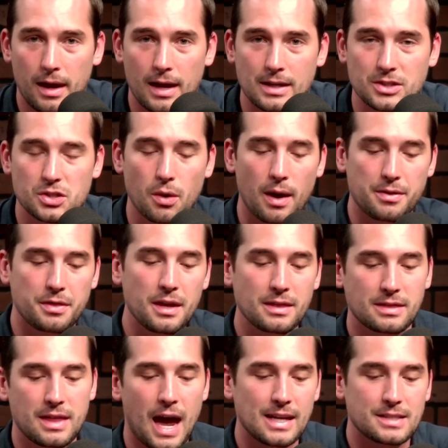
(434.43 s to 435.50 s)
And so I
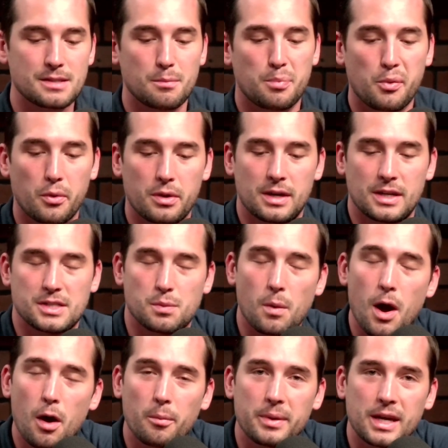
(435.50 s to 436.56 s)
think that's important as
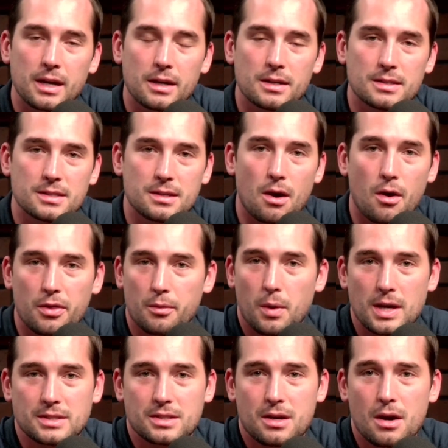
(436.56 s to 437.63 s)
well because on the
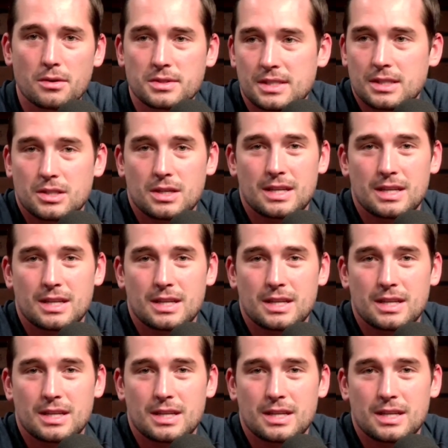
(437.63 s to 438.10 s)
West Coast,